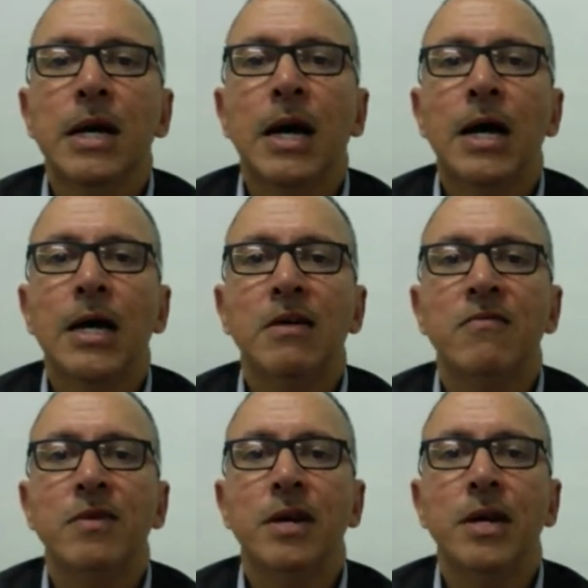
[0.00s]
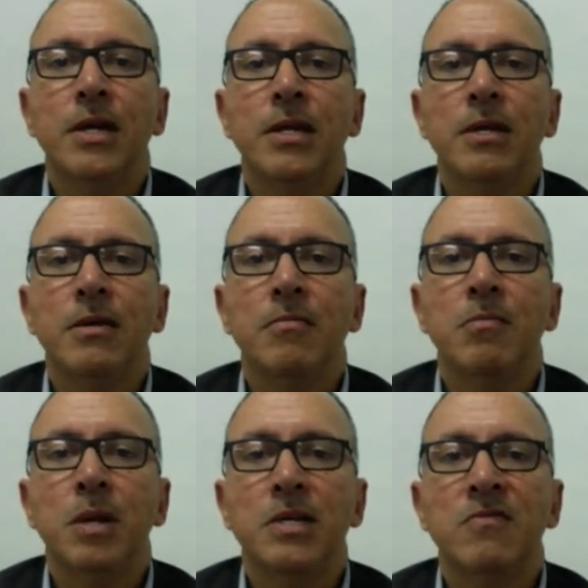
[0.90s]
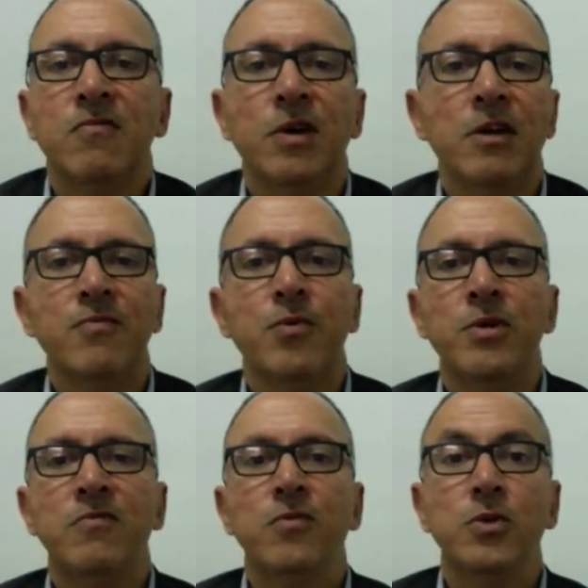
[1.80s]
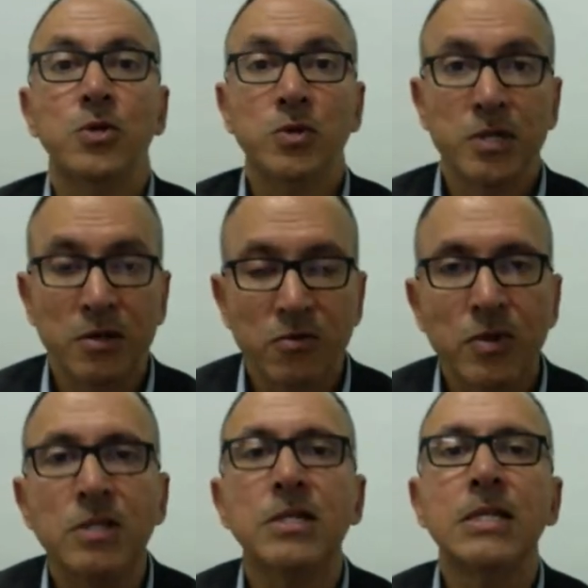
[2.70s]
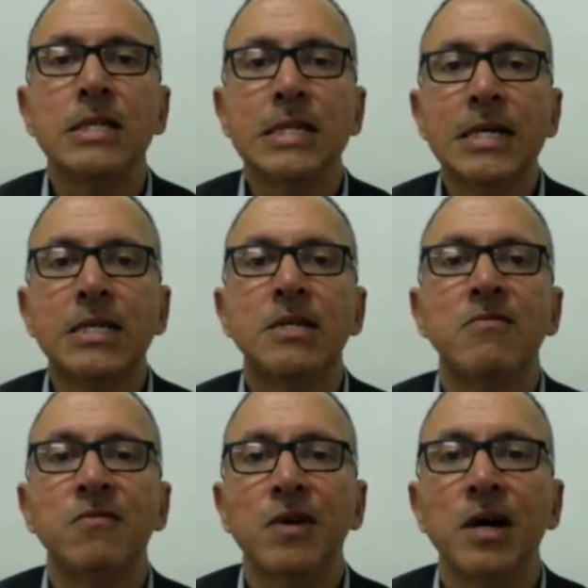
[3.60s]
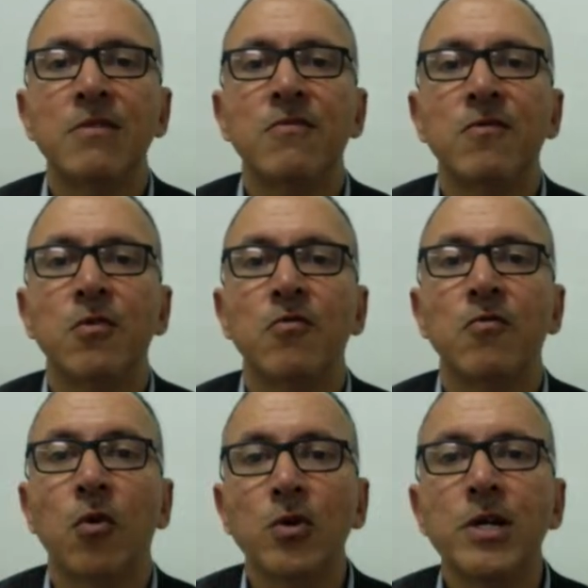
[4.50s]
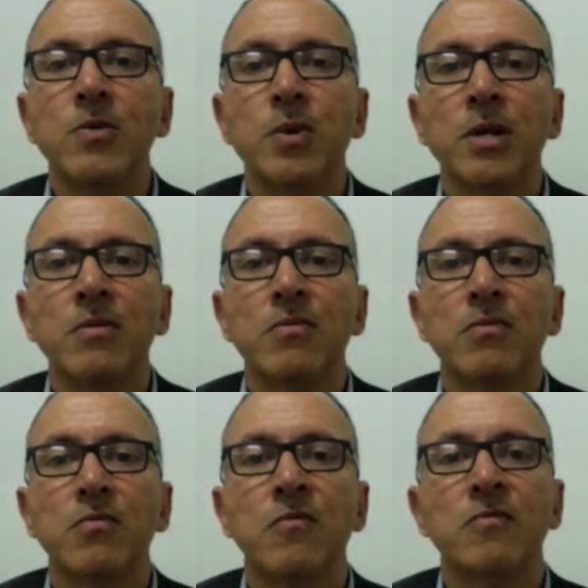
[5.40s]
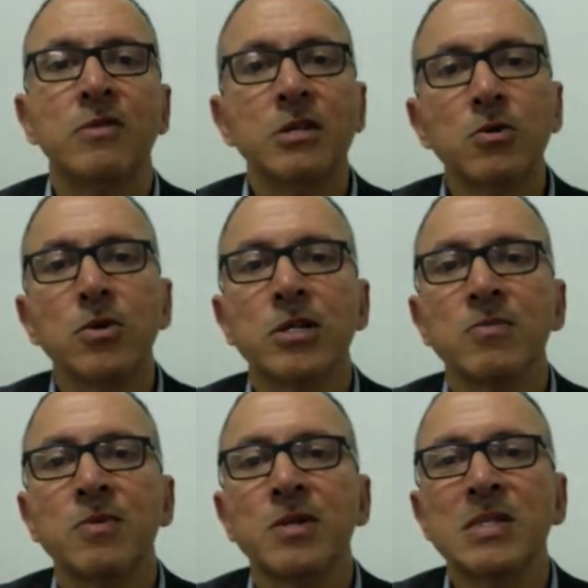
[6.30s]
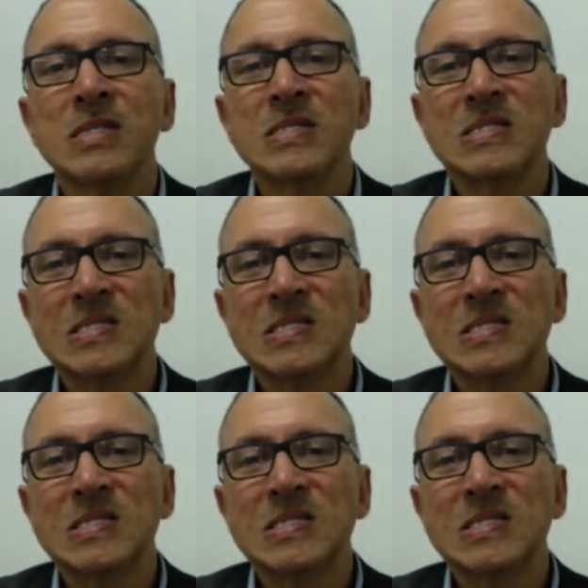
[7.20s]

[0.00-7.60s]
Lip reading: I have 80 plus 5 points for New South Wales and 95 for 491 with zero experience.